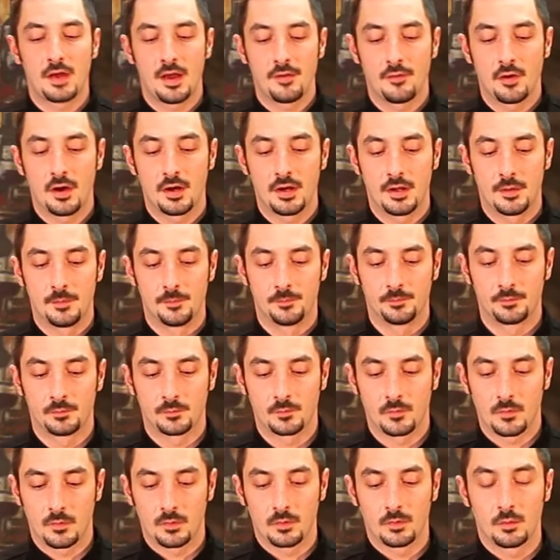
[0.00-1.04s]
dive right in.
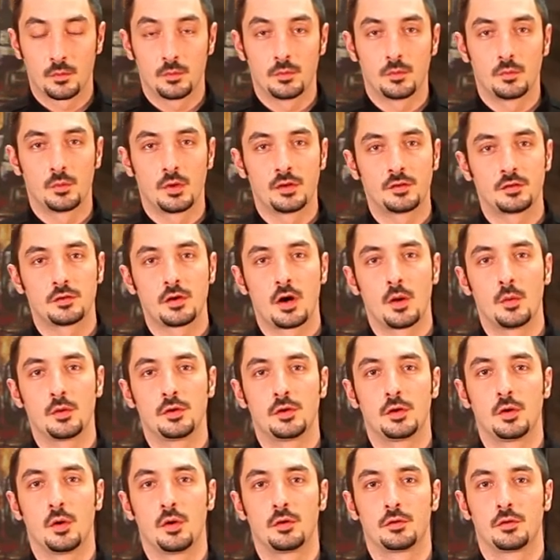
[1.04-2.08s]
Let's start with
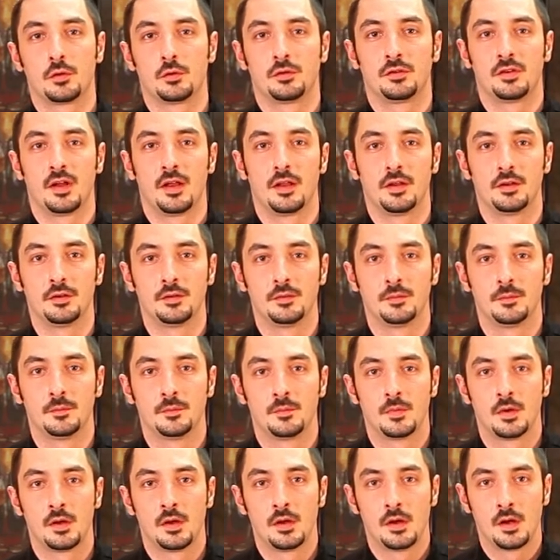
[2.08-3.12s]
the orzo salad.
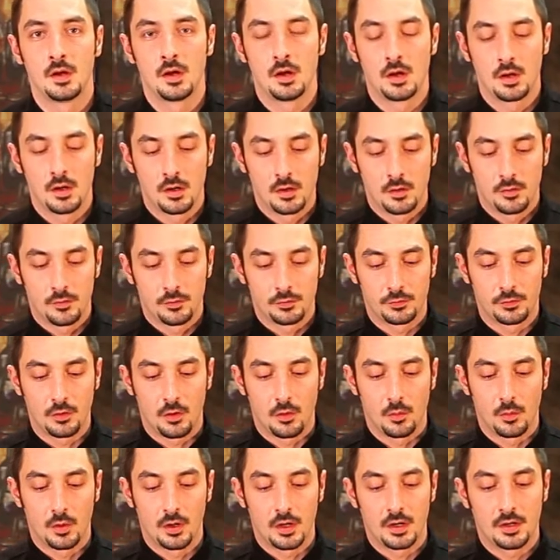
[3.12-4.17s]

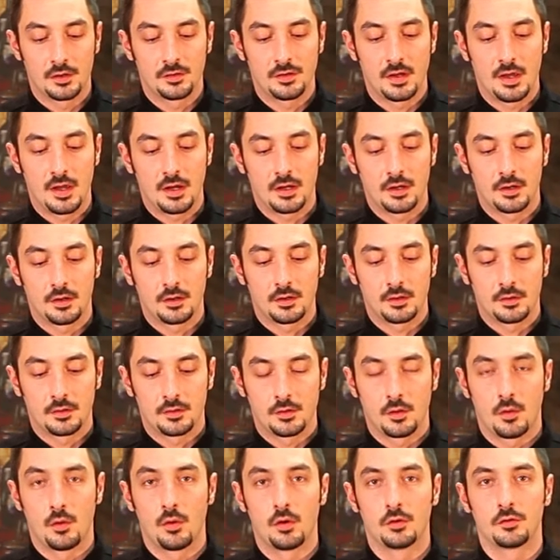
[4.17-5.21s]
So we're going to take
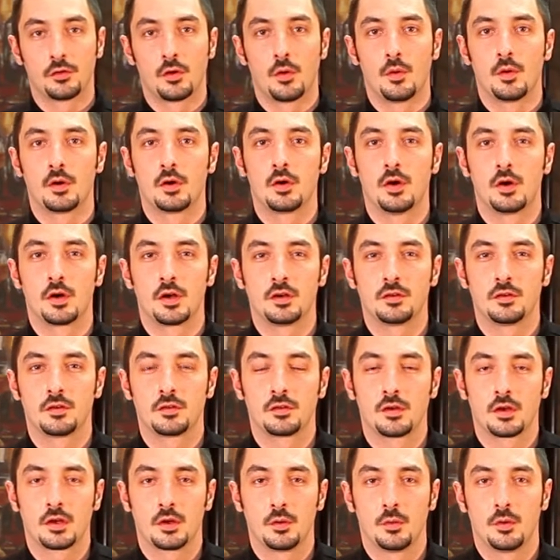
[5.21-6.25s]
the orzo and cook it
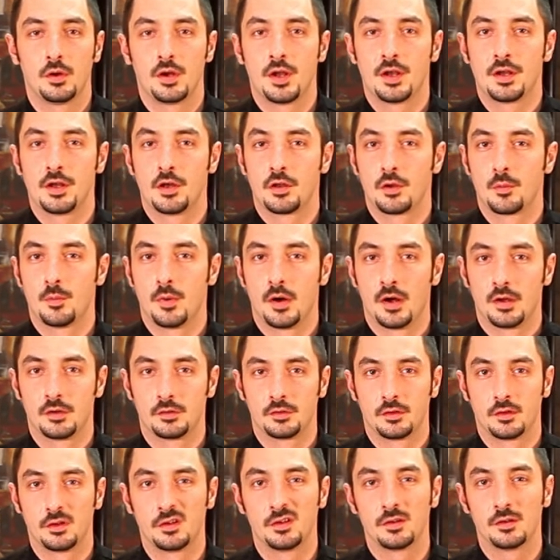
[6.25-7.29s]
just like you would any other
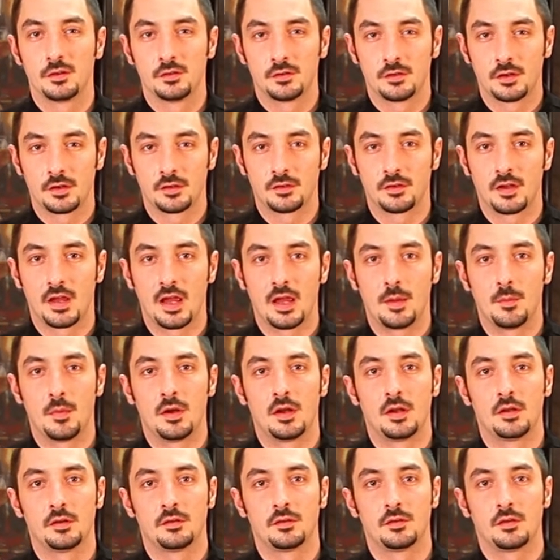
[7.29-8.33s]
pasta, 6 to 8
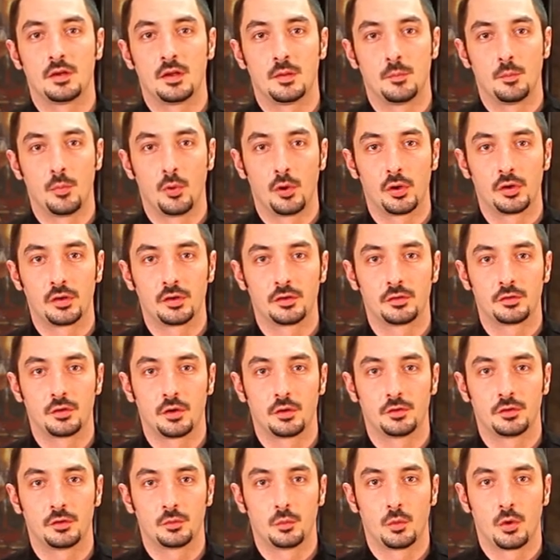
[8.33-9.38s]
minutes in boiling
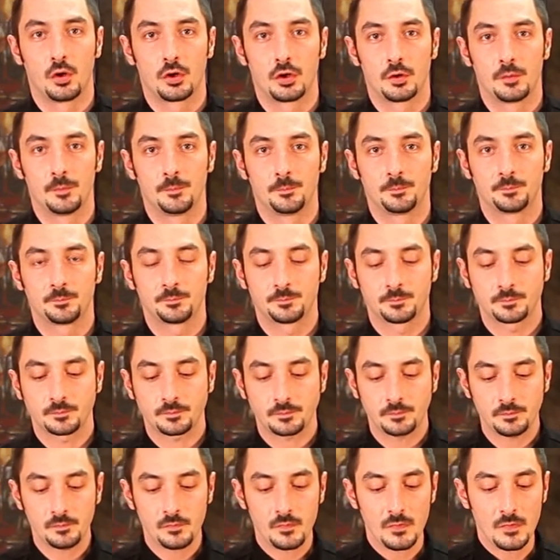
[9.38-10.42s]
salted water.
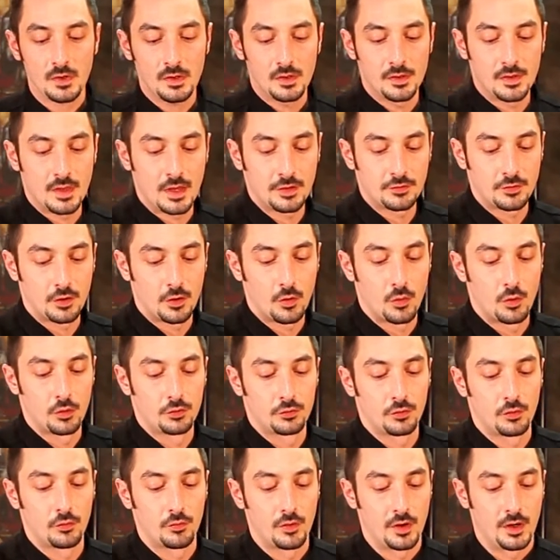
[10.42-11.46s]
And that's our
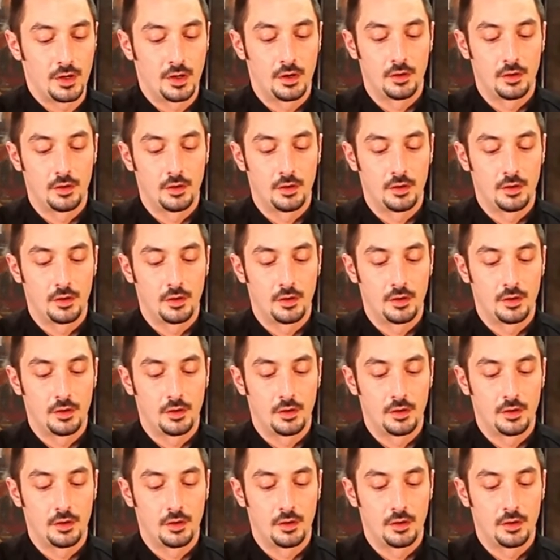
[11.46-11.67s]
orzo right